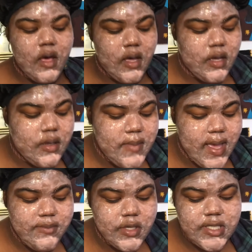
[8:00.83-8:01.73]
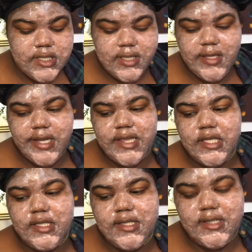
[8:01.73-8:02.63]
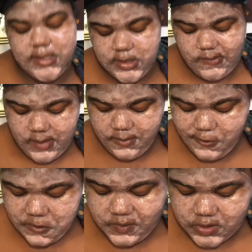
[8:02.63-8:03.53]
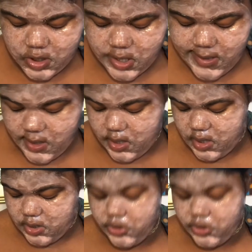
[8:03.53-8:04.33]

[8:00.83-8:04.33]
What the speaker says: I'm gonna sit like this. My boobs are...